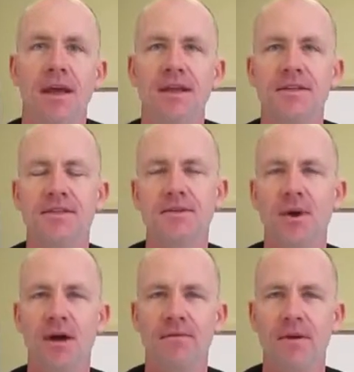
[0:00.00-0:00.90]
Hey, this is
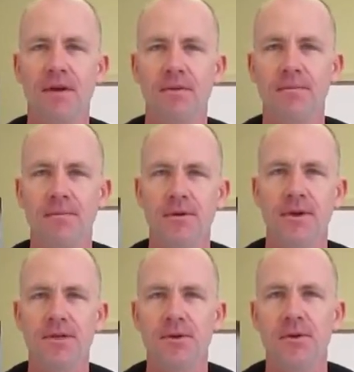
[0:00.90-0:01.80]
Rolf. I'm doing
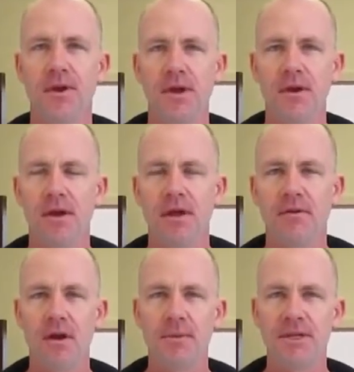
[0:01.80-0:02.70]
a tour here of
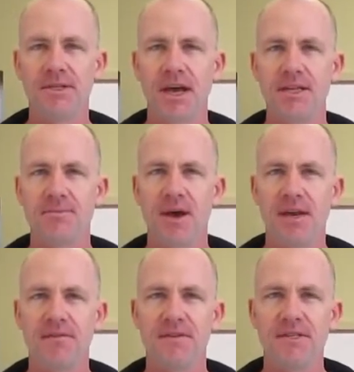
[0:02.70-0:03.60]
our mid-sized
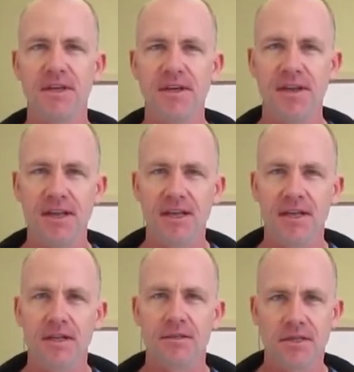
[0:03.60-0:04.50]
mining facility.
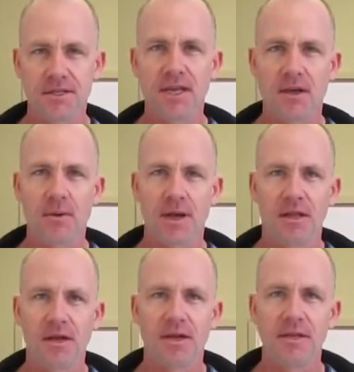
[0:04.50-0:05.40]
So let's take a quick
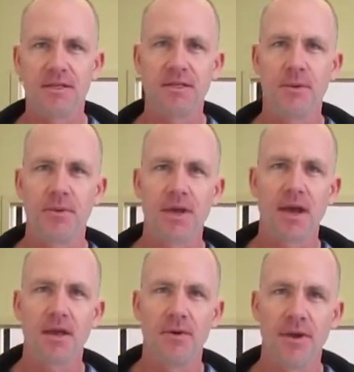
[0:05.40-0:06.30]
look and see what we
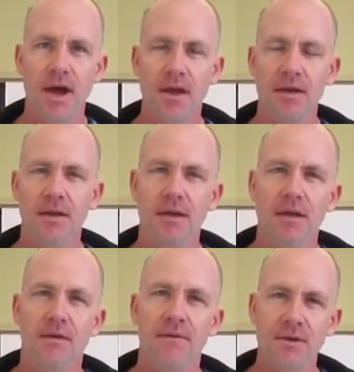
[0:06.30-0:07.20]
got going on.
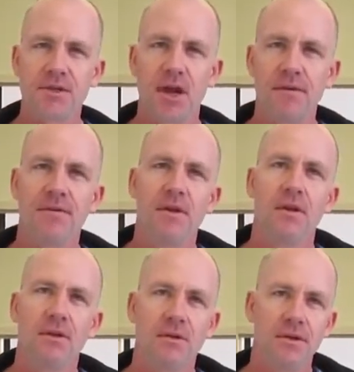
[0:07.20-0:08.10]
First off,
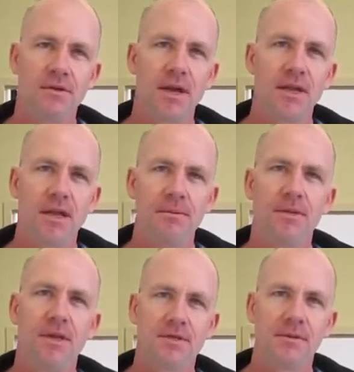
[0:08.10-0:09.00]
we try to keep
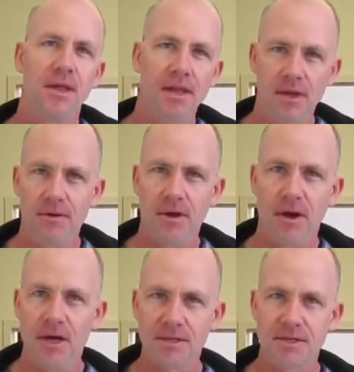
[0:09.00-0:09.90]
things really low
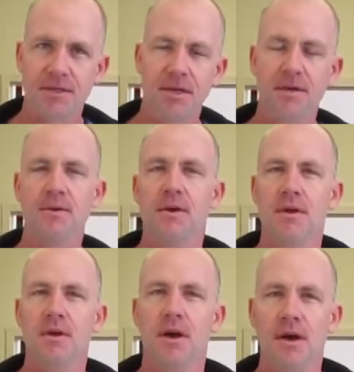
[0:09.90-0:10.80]
cost. So
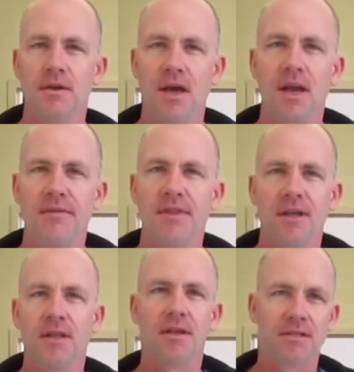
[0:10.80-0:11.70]
not
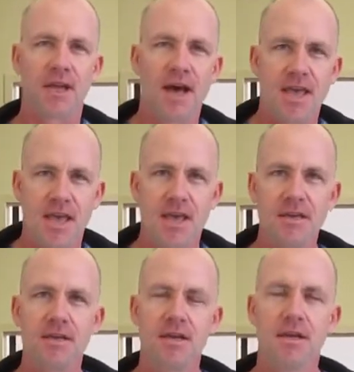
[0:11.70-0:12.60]
everything looks
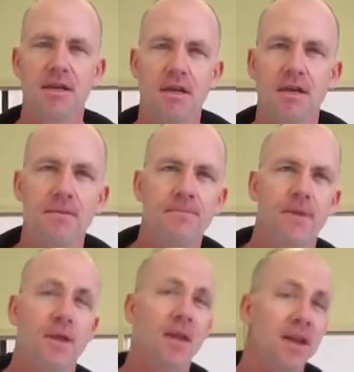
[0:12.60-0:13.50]
high-end,
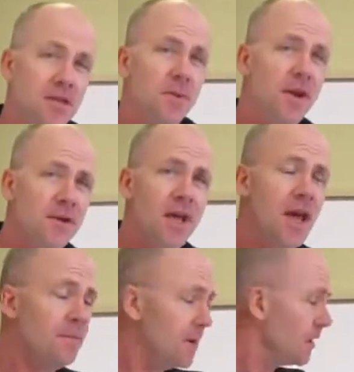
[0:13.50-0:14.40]
and it's winter
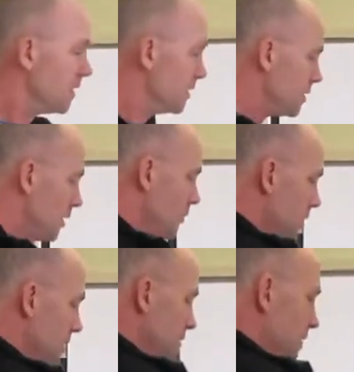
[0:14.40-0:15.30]
time here. So we're
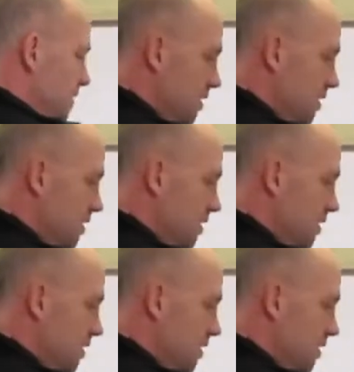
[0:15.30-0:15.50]
using